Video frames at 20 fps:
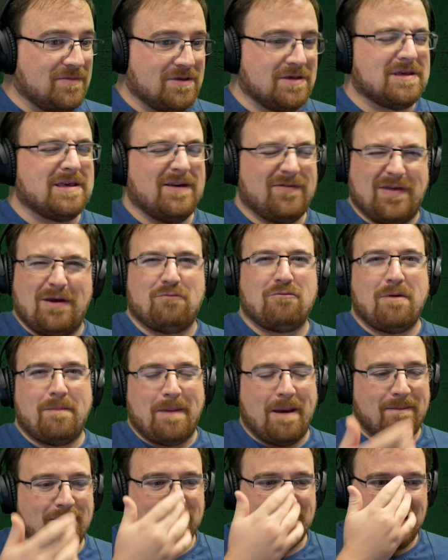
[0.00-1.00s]
to see if they
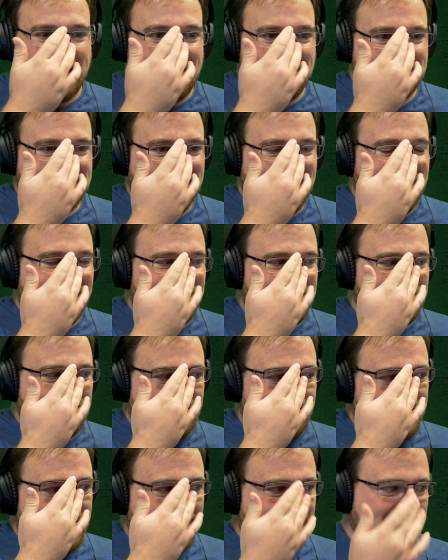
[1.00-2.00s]
remembered that I was live
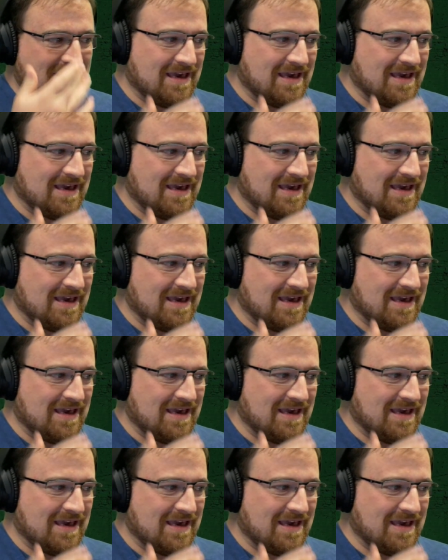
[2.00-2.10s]
streaming